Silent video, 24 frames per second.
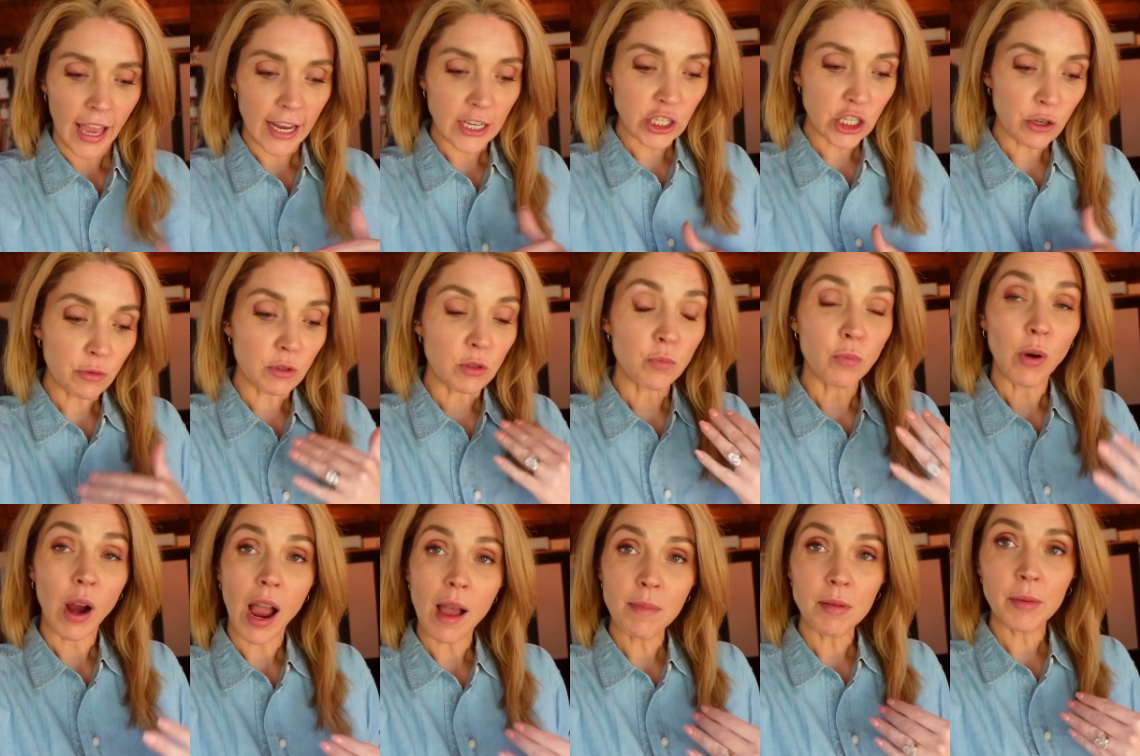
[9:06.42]
and she was
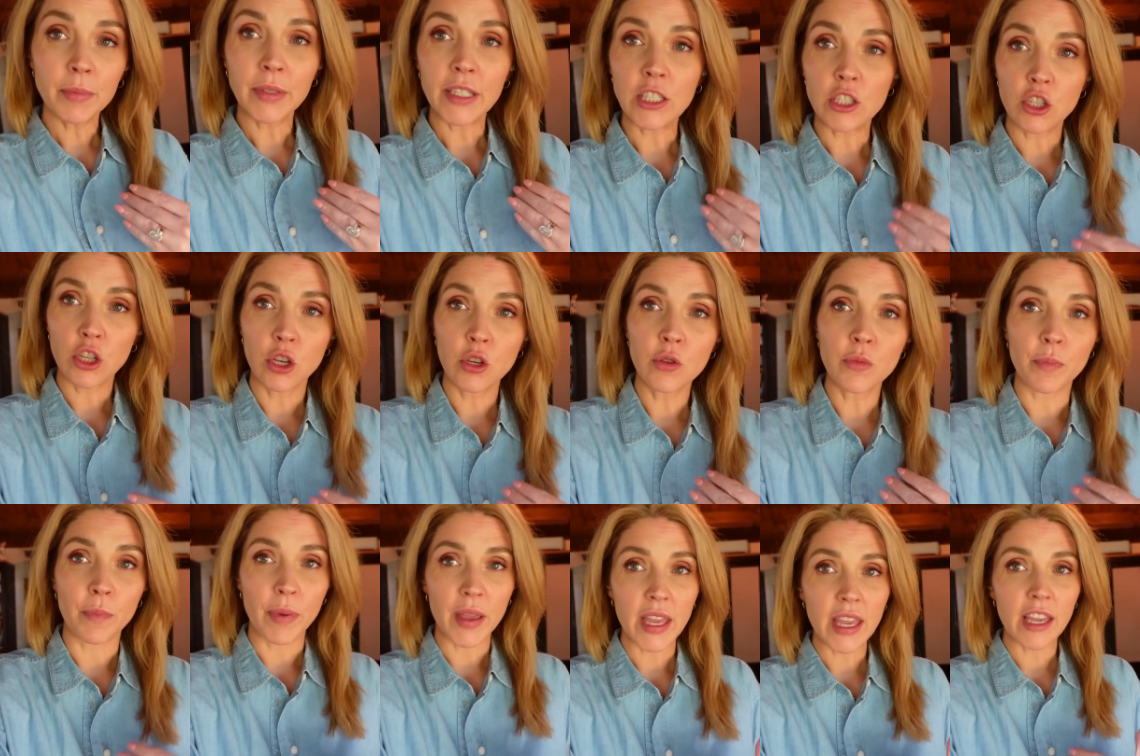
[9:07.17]
probably too
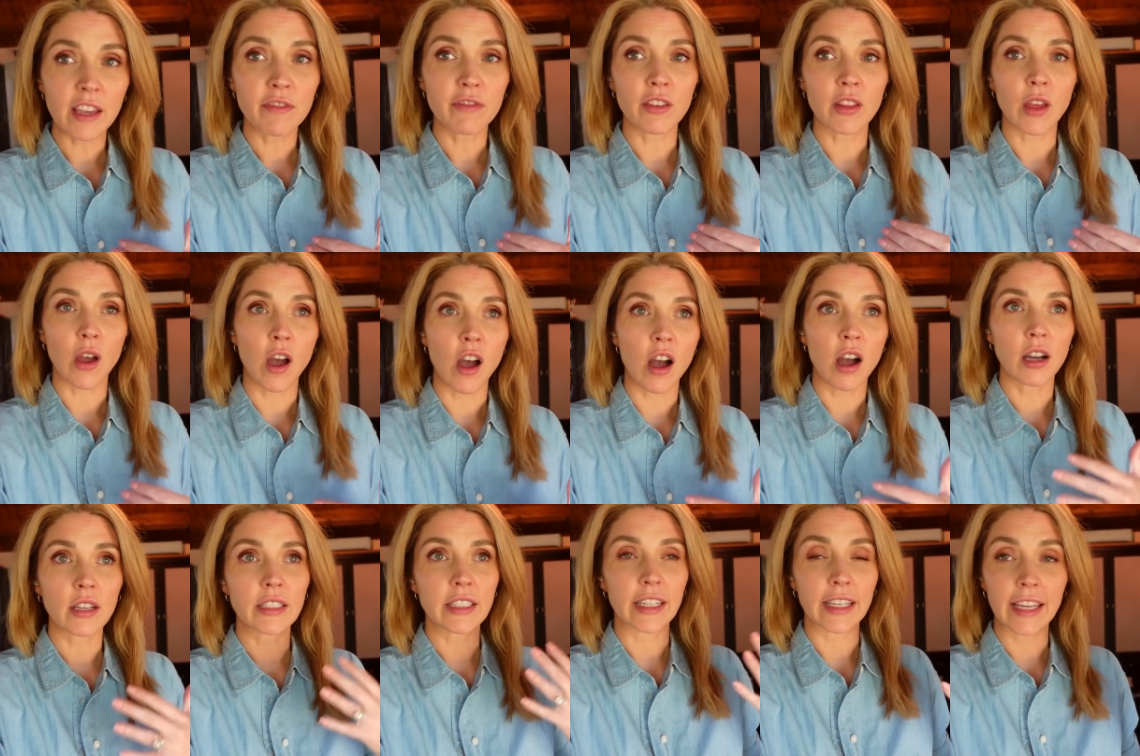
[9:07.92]
big for the
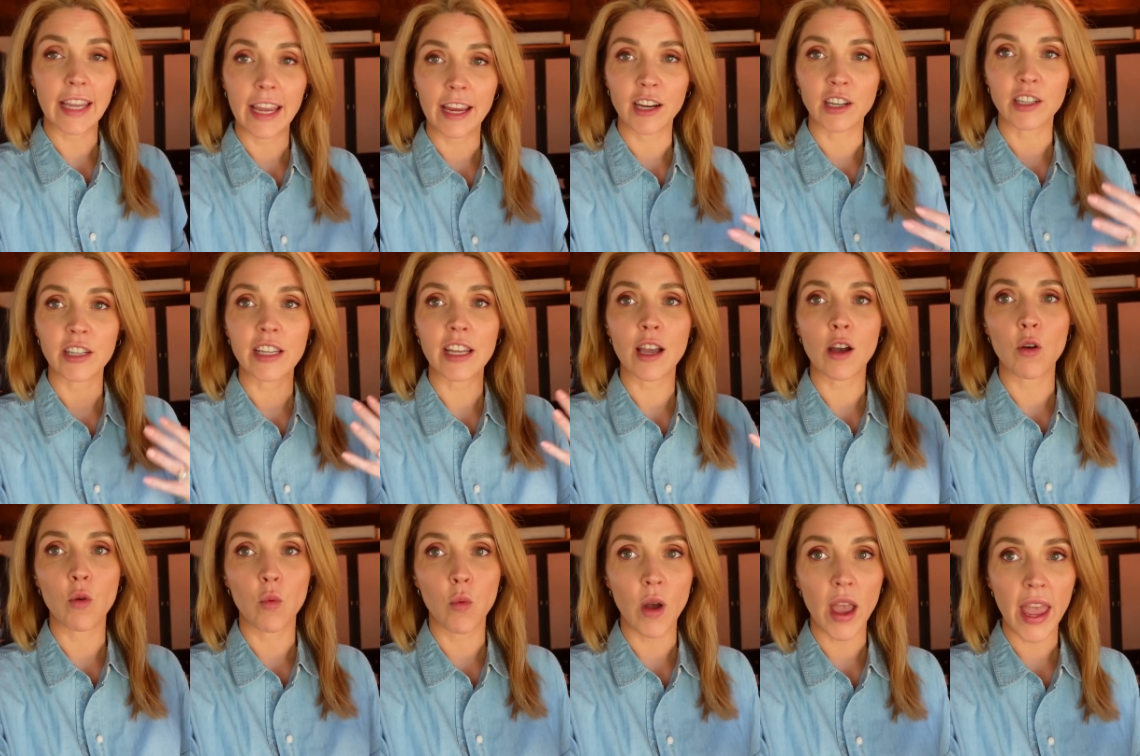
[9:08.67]
hawk to carry
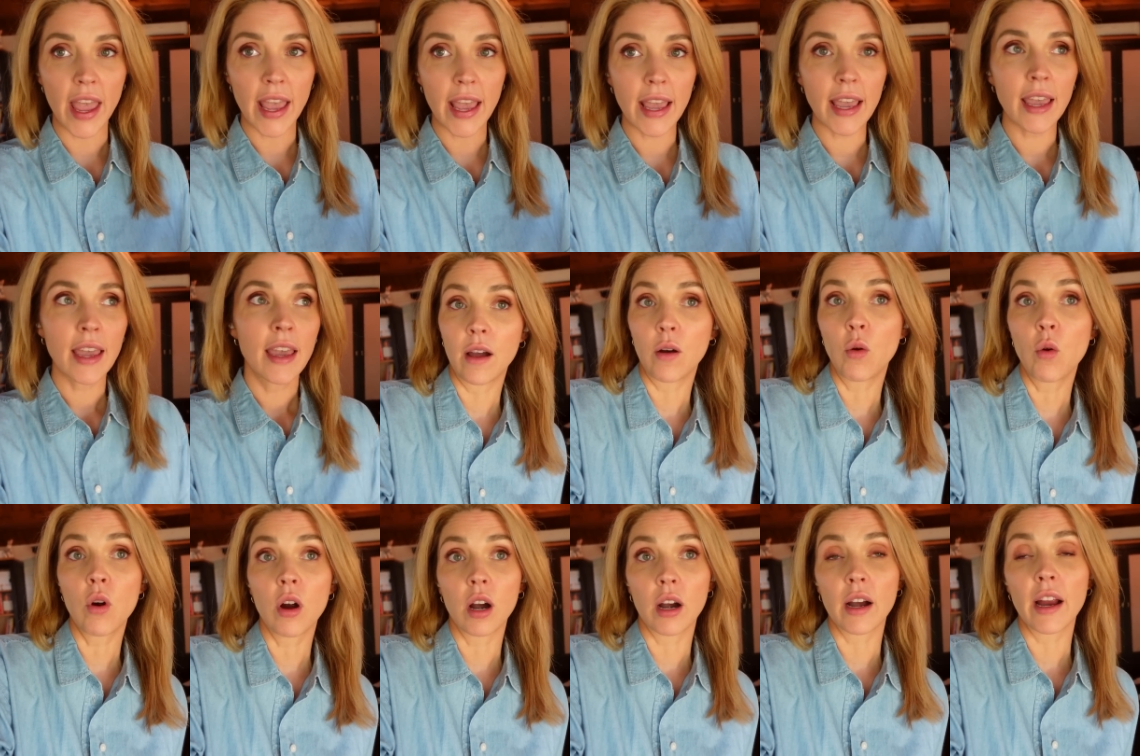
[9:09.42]
away.
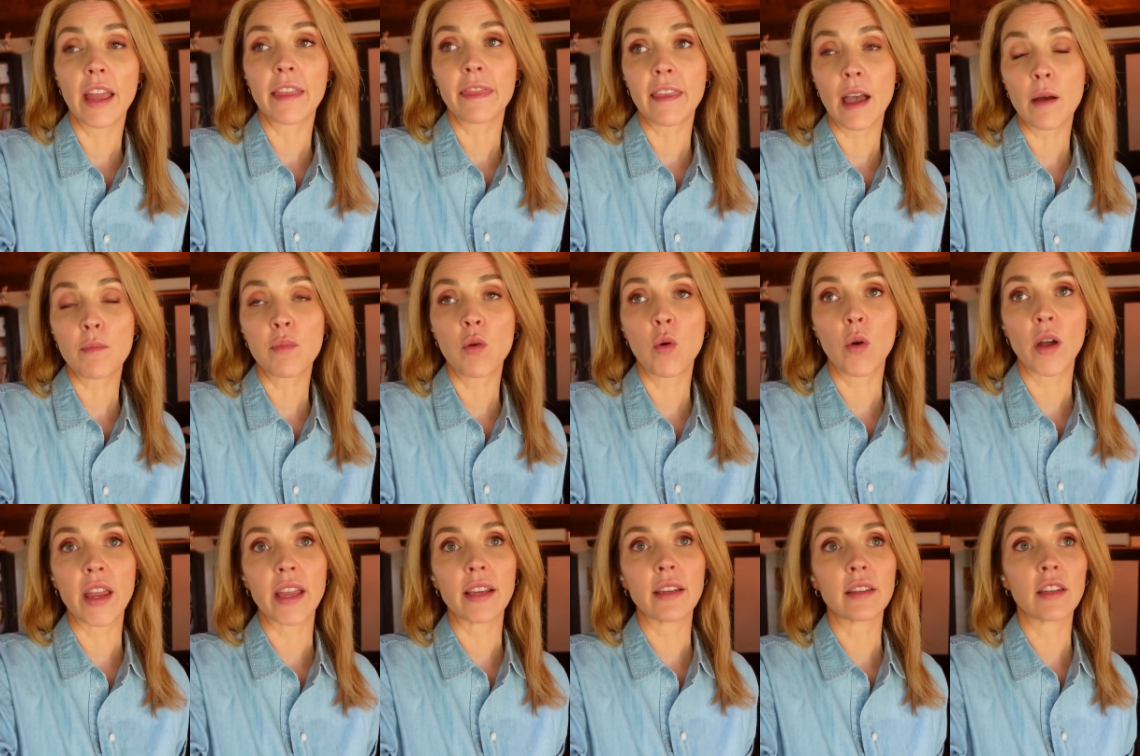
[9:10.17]
Or at that
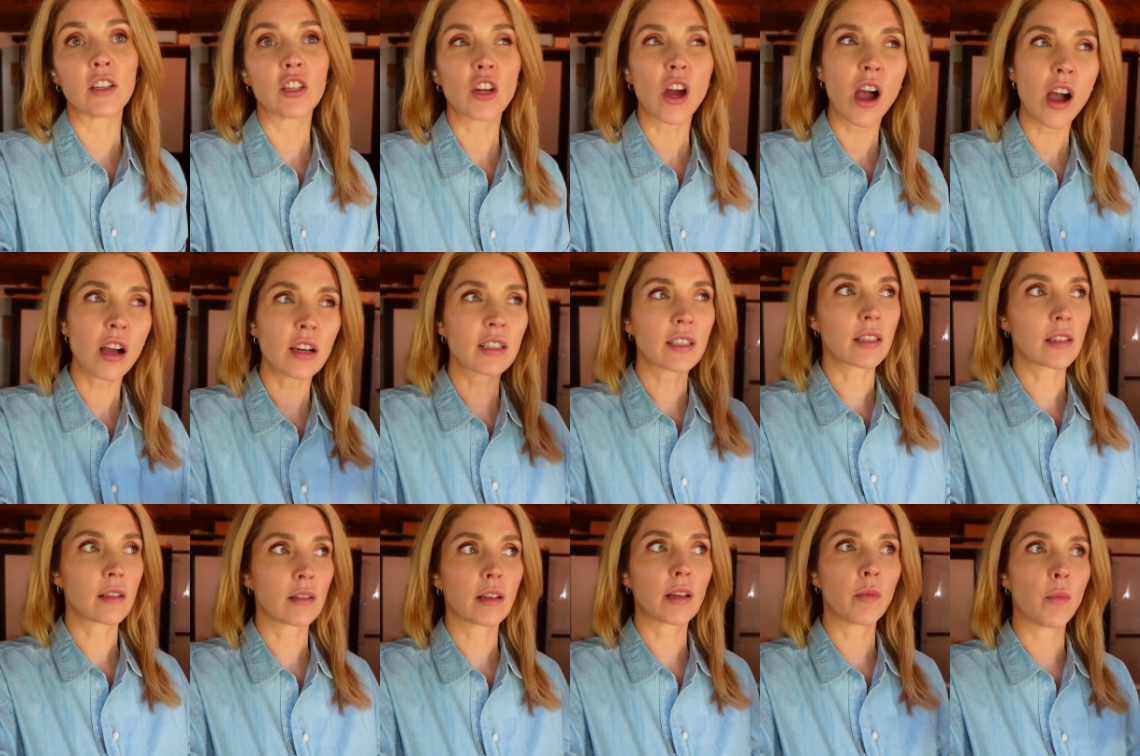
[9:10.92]
point, the
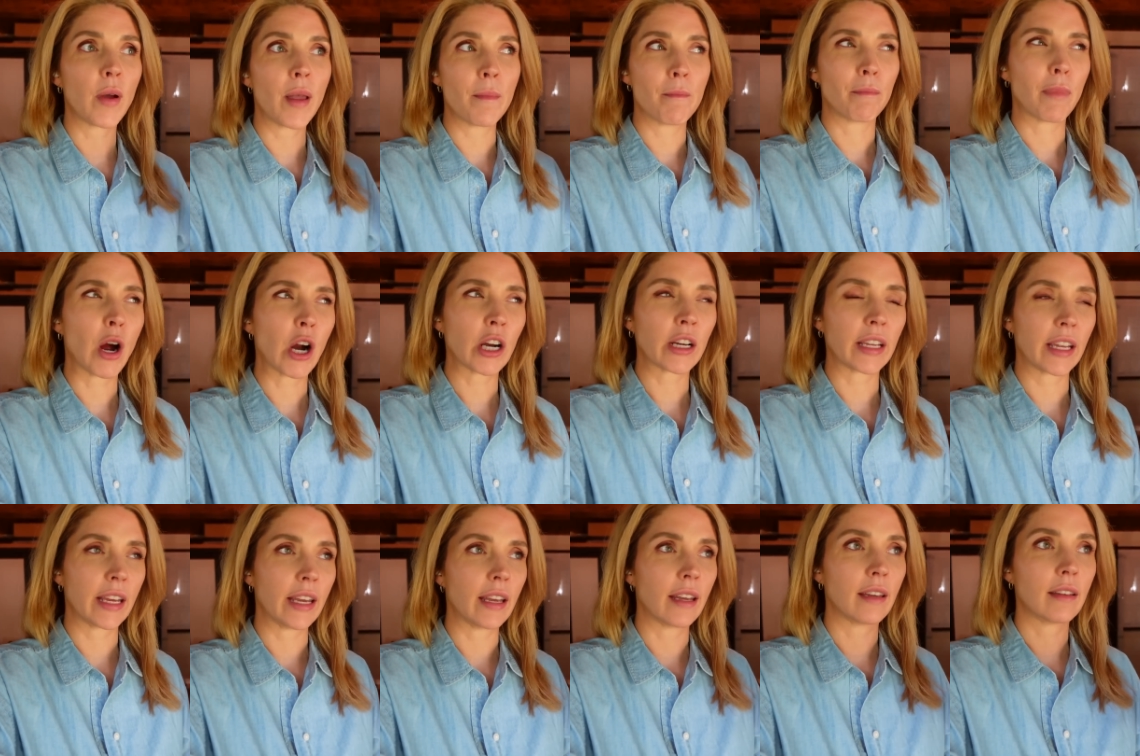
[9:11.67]
dogs went
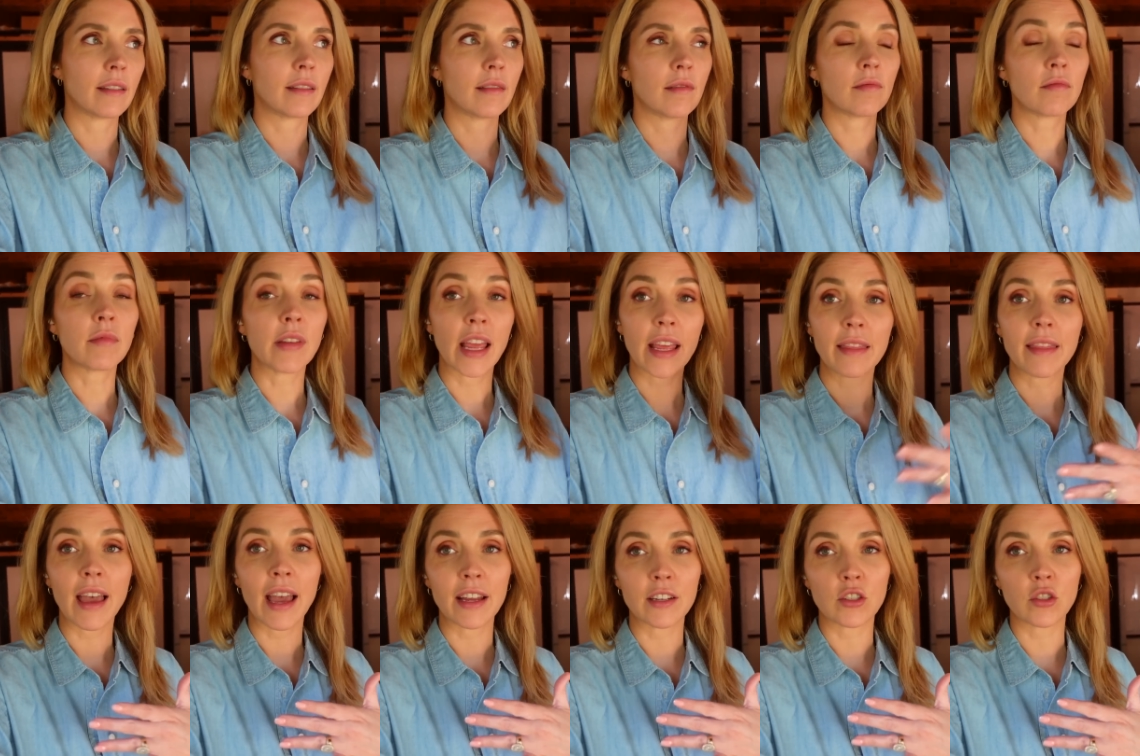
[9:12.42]
barking
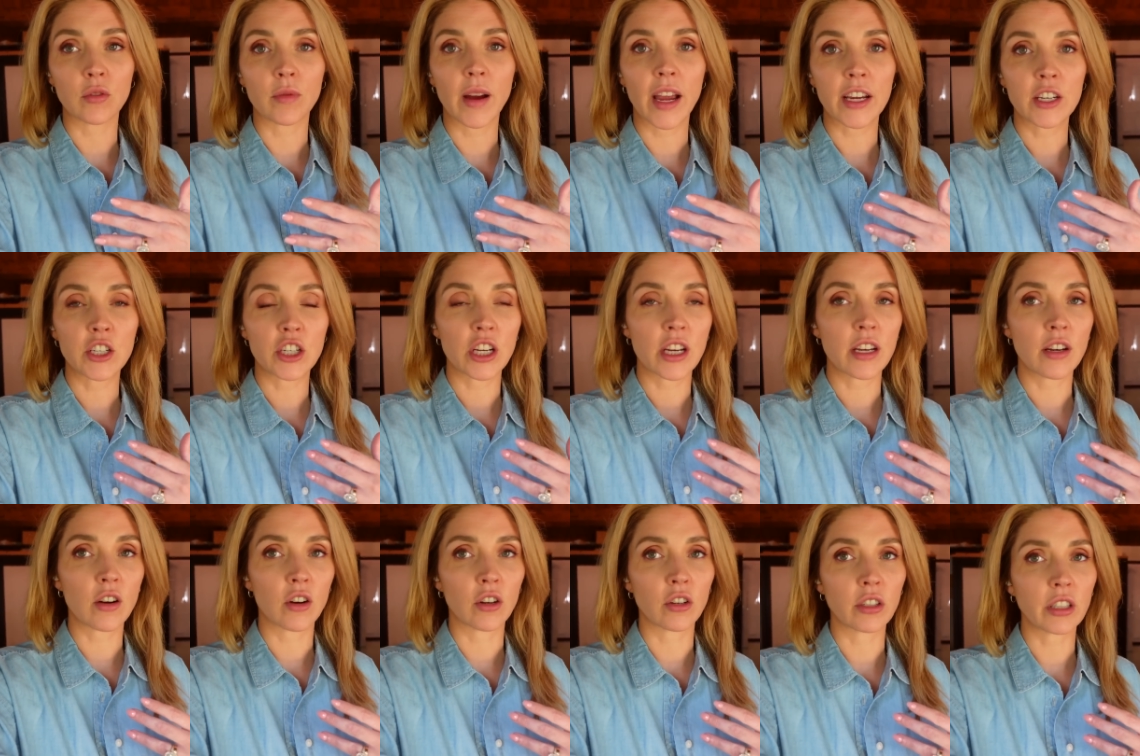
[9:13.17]
that
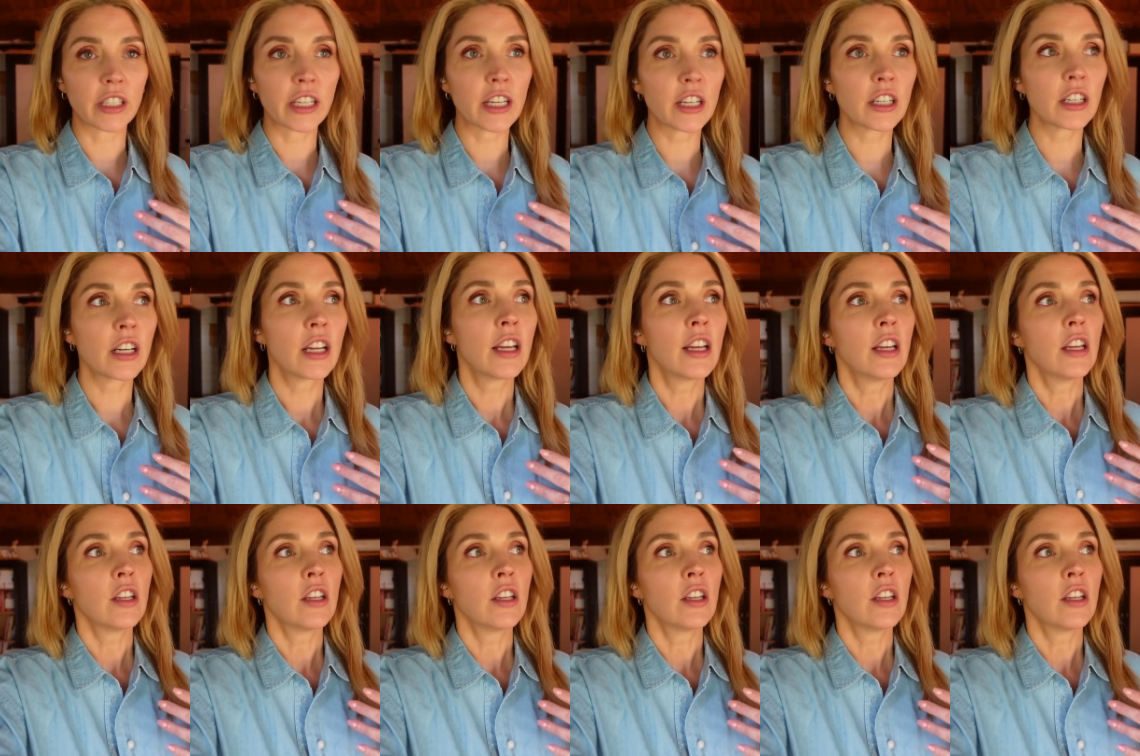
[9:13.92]
direction earlier.